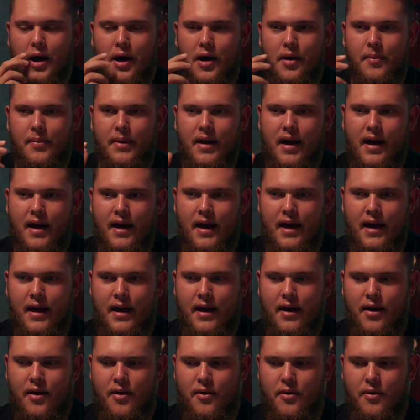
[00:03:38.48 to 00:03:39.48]
about
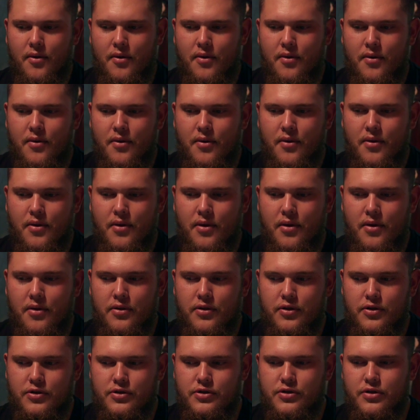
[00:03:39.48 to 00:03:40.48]
how
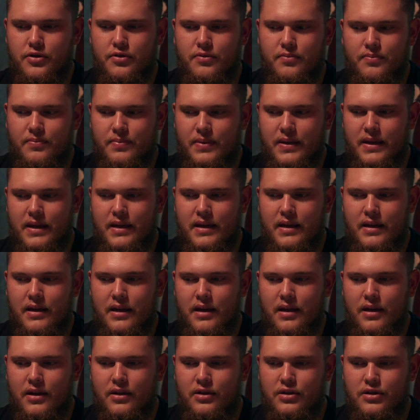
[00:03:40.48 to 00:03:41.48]
you shouldn't be
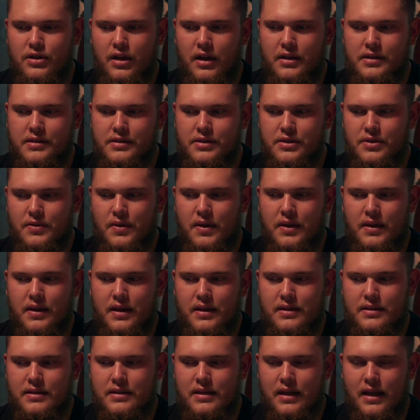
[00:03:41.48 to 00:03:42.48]
just doing
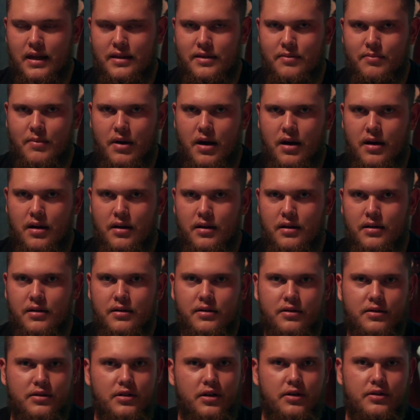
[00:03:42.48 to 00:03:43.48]
this to get the mark.
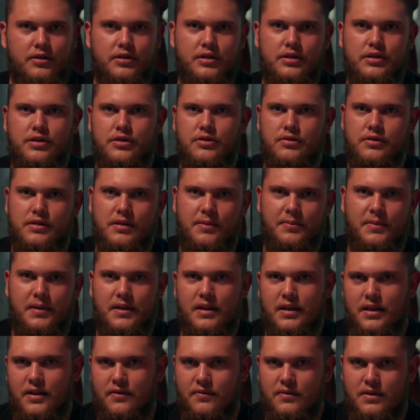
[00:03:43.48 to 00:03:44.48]
Don't just do something
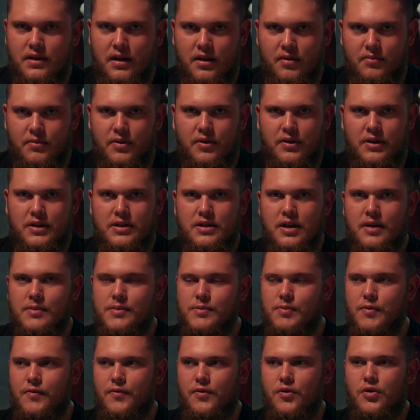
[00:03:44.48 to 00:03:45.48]
that you've done a million
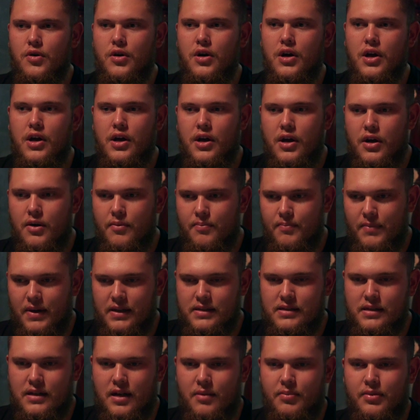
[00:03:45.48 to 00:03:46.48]
times before.
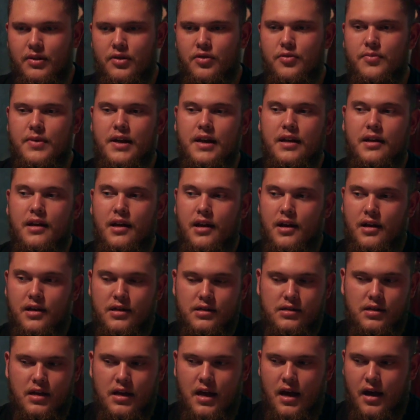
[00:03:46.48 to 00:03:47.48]
Mix it up a little bit.
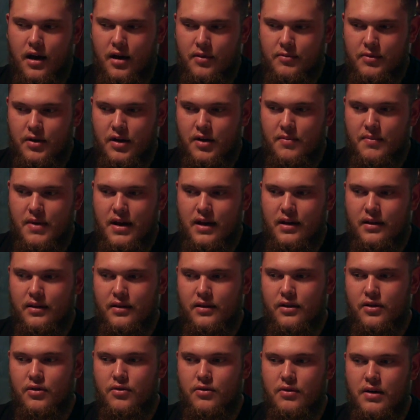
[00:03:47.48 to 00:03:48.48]
So yeah, I'm gonna make a
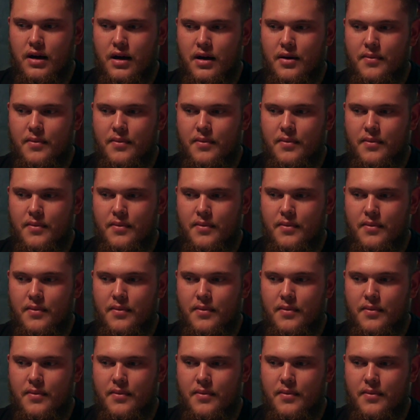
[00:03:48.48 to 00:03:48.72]
little